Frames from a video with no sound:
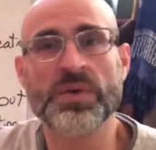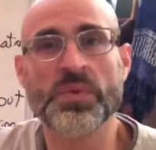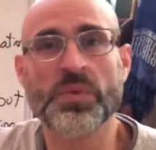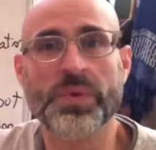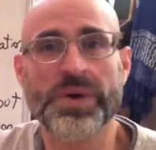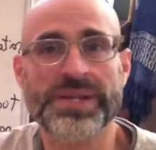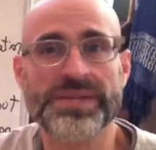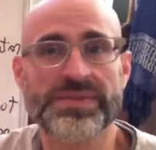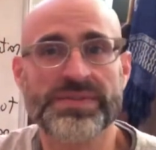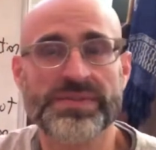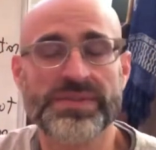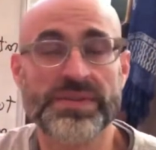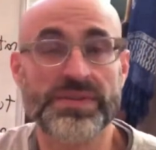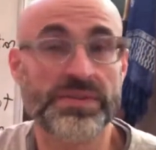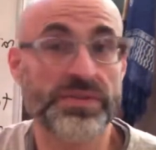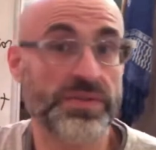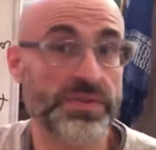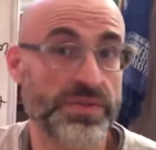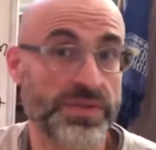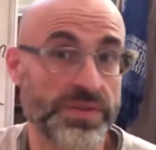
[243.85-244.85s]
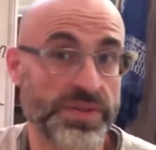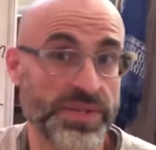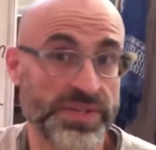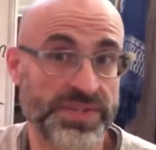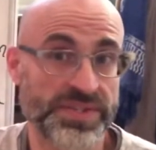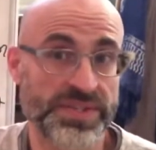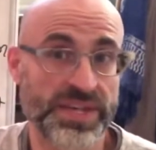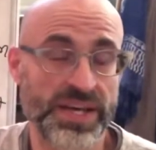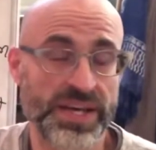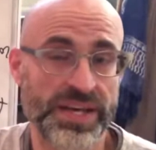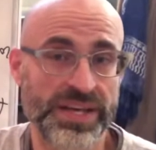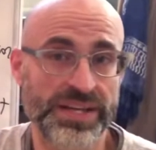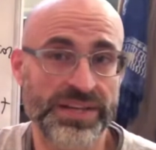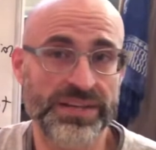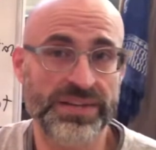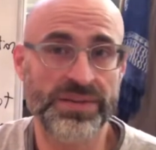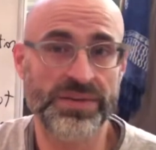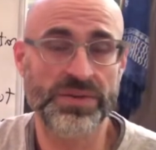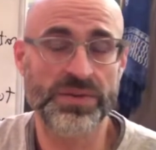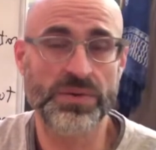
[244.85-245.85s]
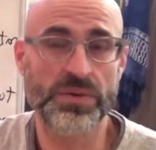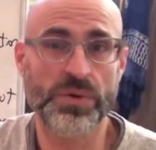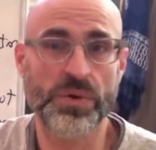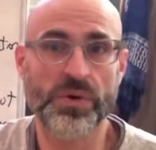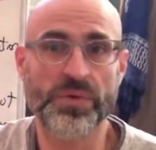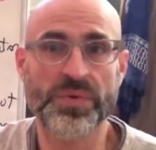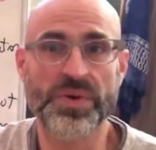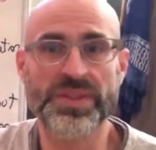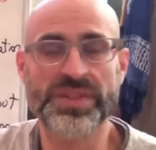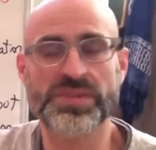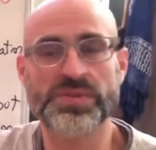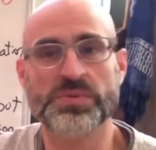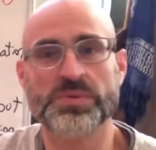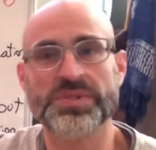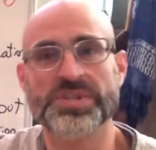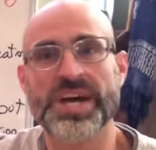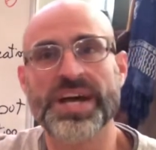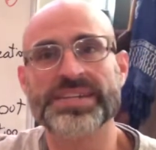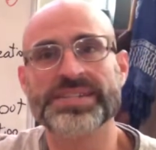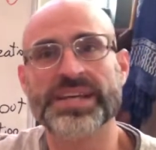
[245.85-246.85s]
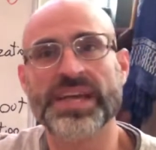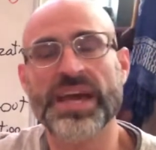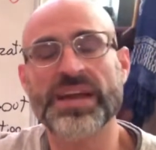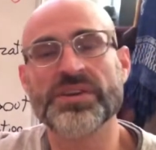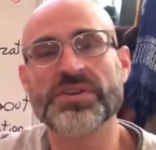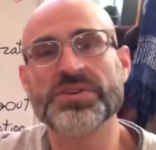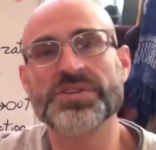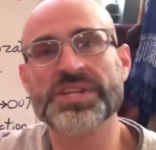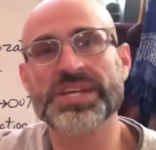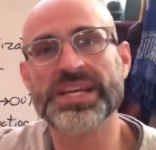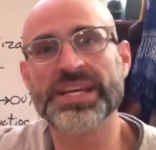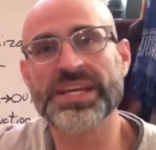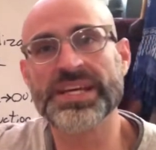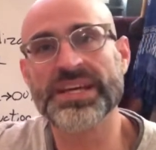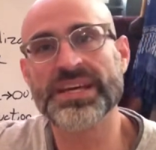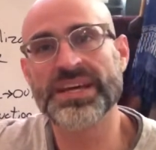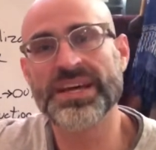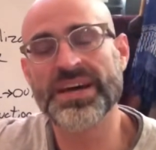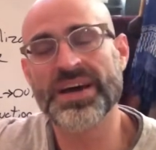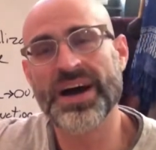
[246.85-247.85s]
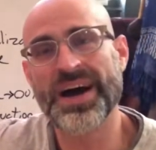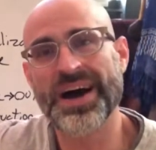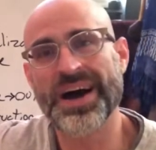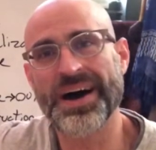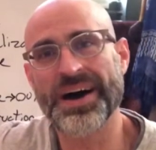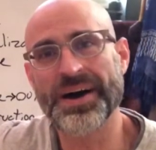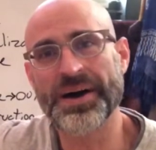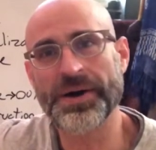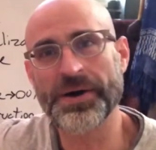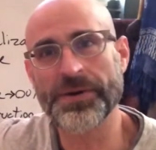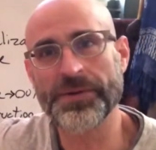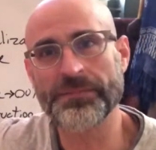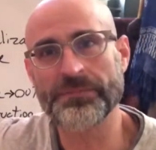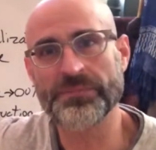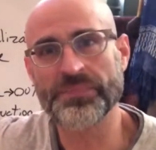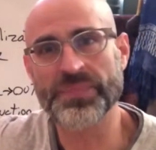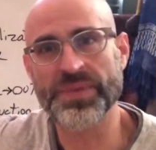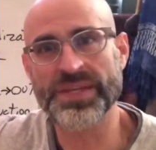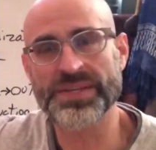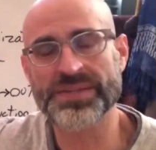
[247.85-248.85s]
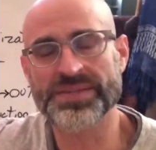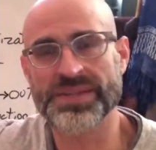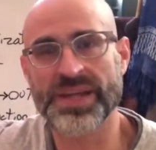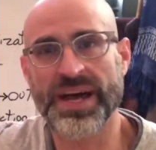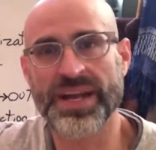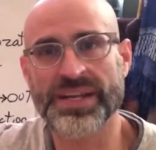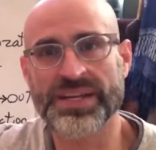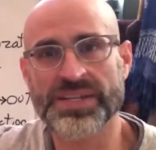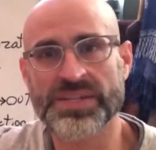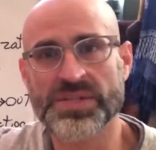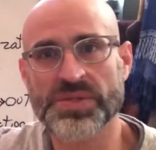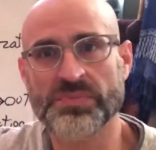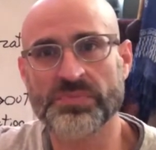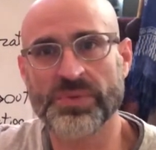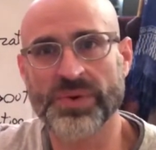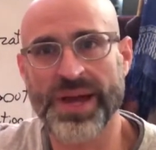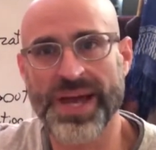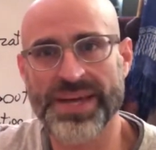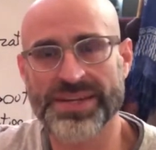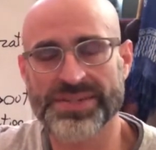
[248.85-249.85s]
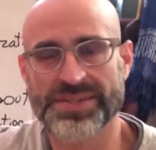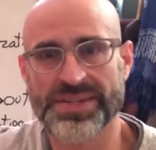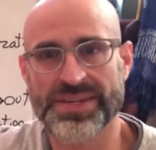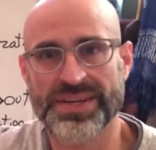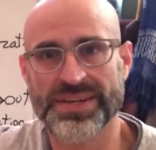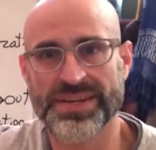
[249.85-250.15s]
when the sun or when this rajasic energy um, is not expressed,